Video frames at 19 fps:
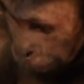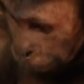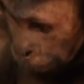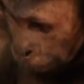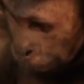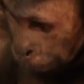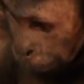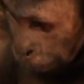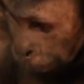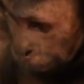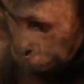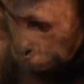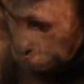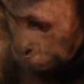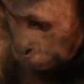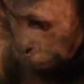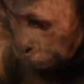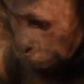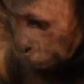Oh, are you gonna be
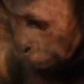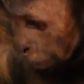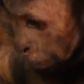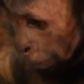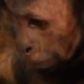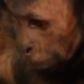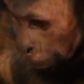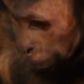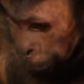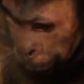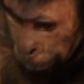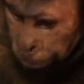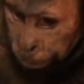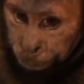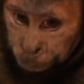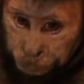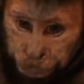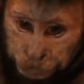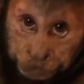his friend?
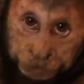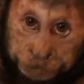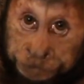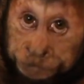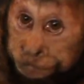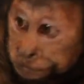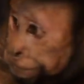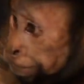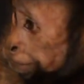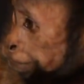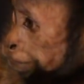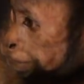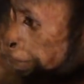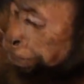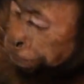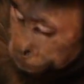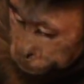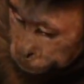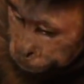He wants to
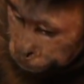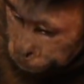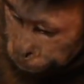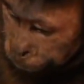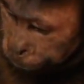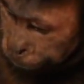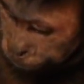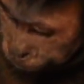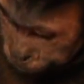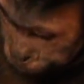snuggle, Boo.